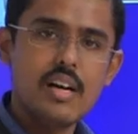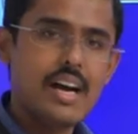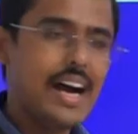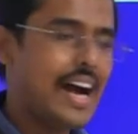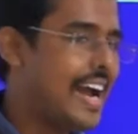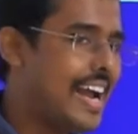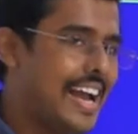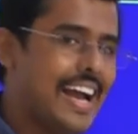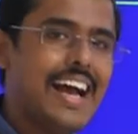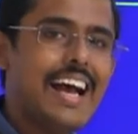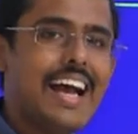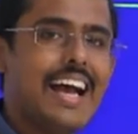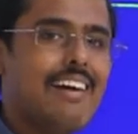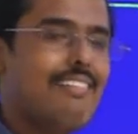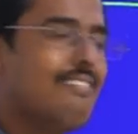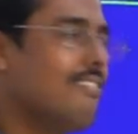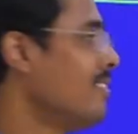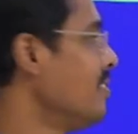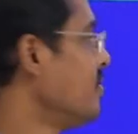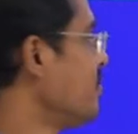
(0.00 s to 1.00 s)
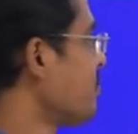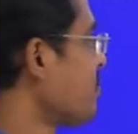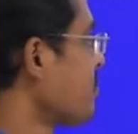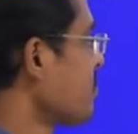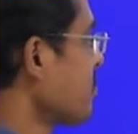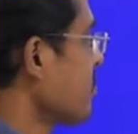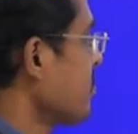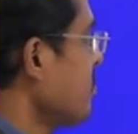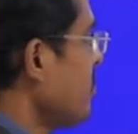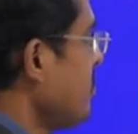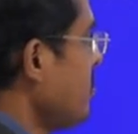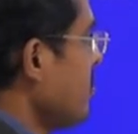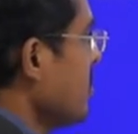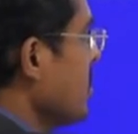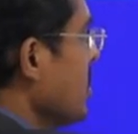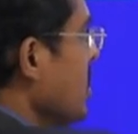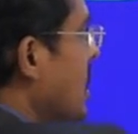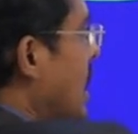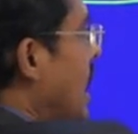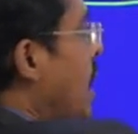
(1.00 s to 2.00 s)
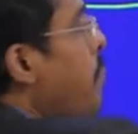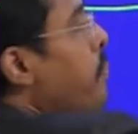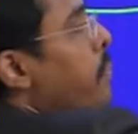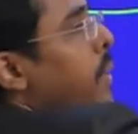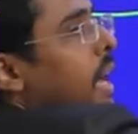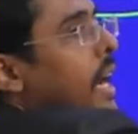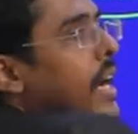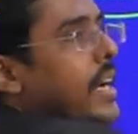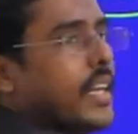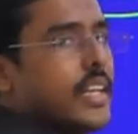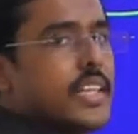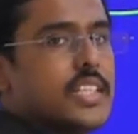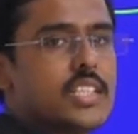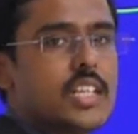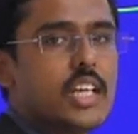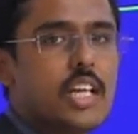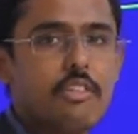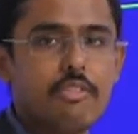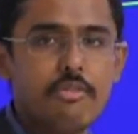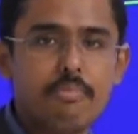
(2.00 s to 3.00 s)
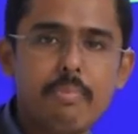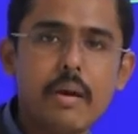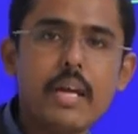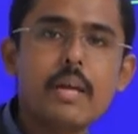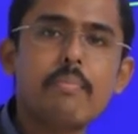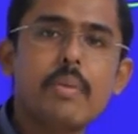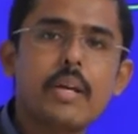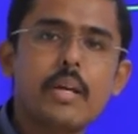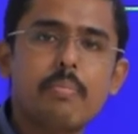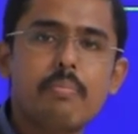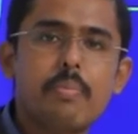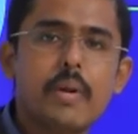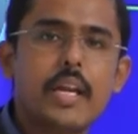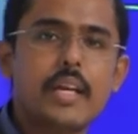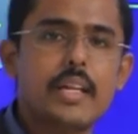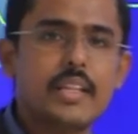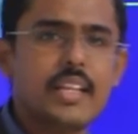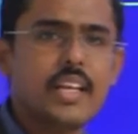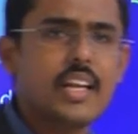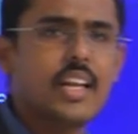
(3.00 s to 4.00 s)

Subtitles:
I have a plate instead of pipe and plate, there